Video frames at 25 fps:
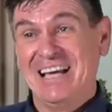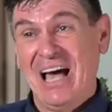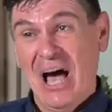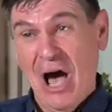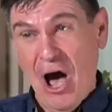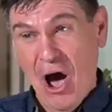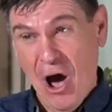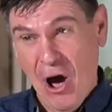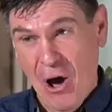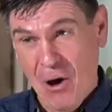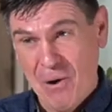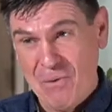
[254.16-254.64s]

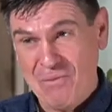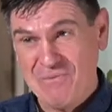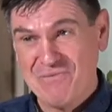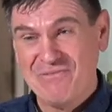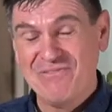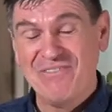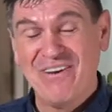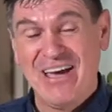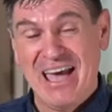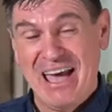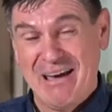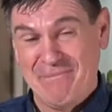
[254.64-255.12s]
home
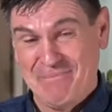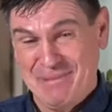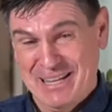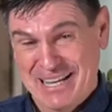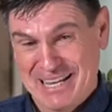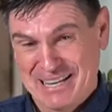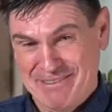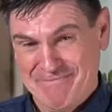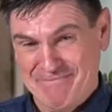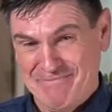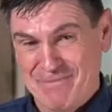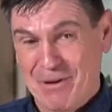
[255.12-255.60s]

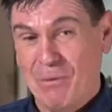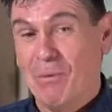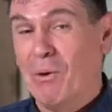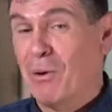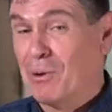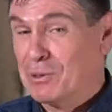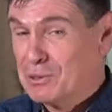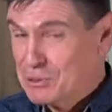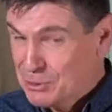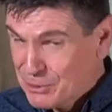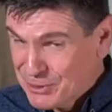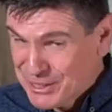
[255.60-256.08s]
family,
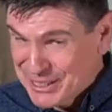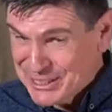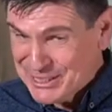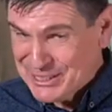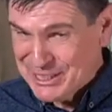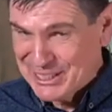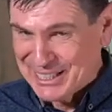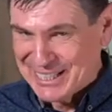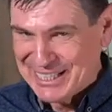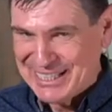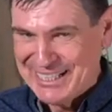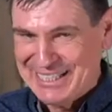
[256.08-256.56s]
or
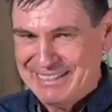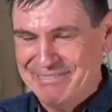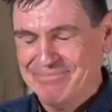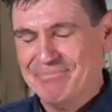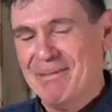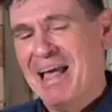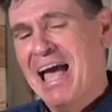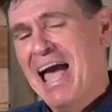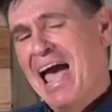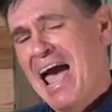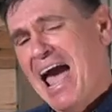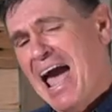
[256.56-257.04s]
traditionally,
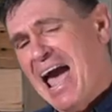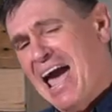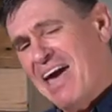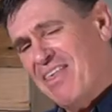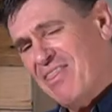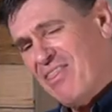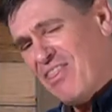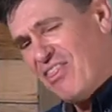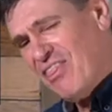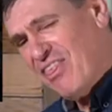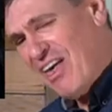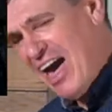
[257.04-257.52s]

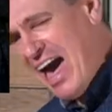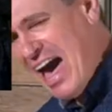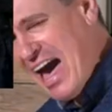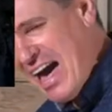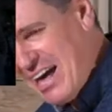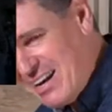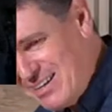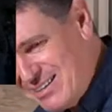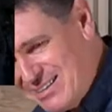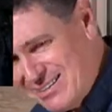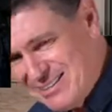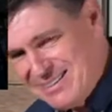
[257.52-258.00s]
and
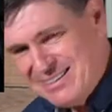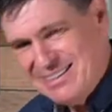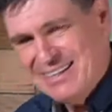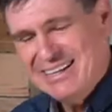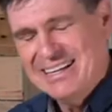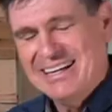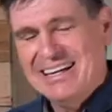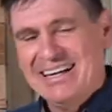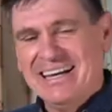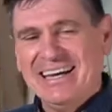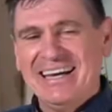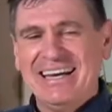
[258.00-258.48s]
that
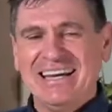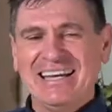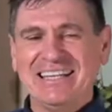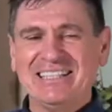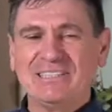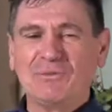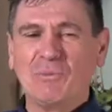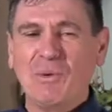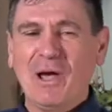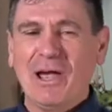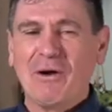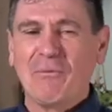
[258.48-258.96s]

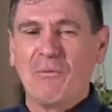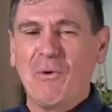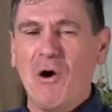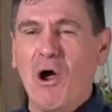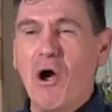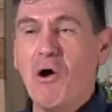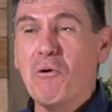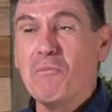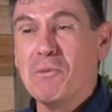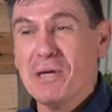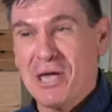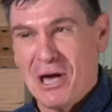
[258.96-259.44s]
is where
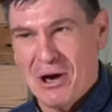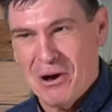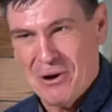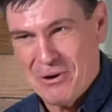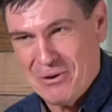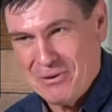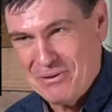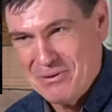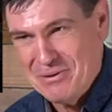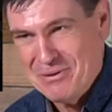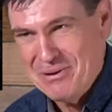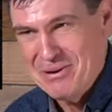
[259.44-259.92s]
Romeo